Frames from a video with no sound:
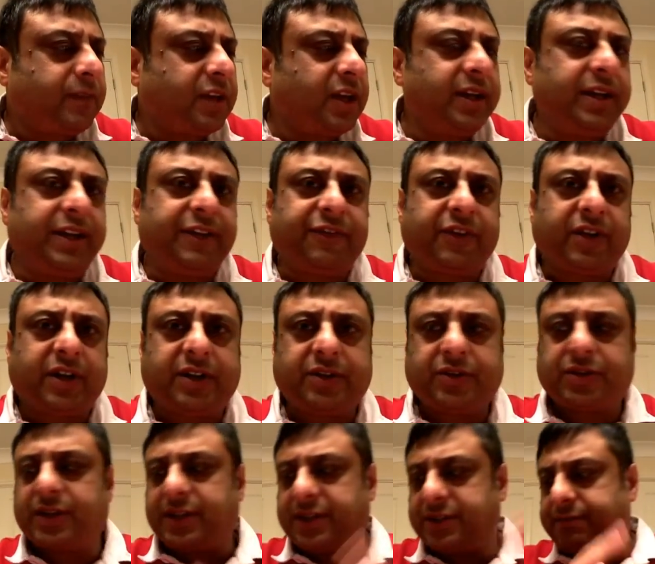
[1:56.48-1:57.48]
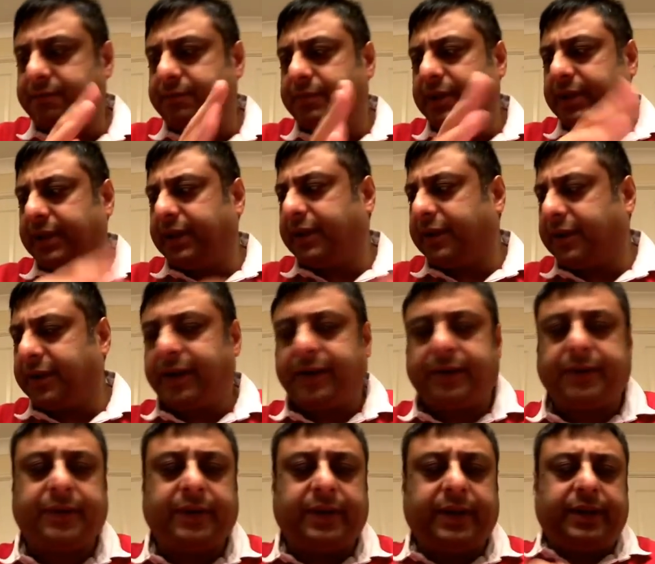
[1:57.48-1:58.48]
in different countries, but there you
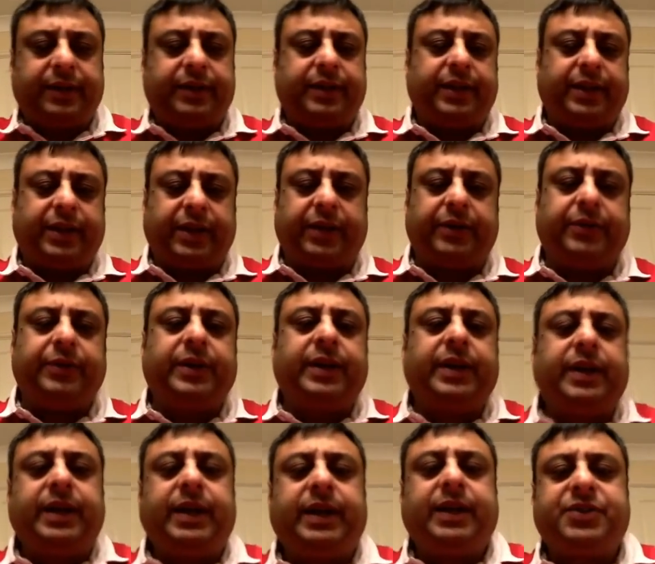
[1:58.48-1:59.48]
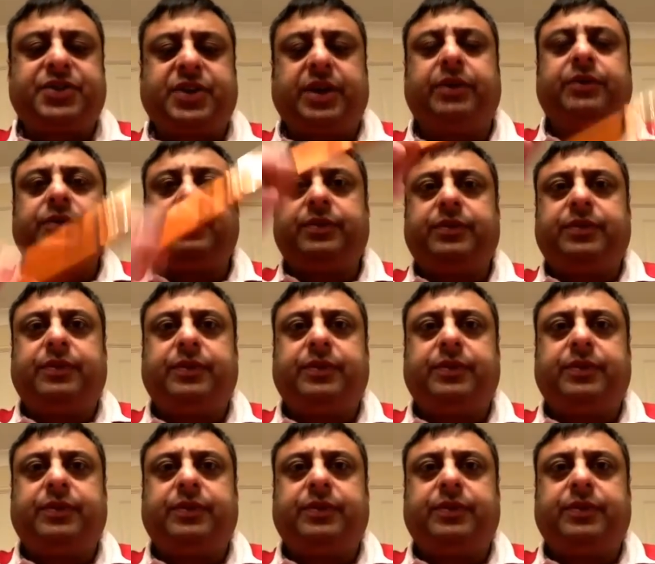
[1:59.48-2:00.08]
go. So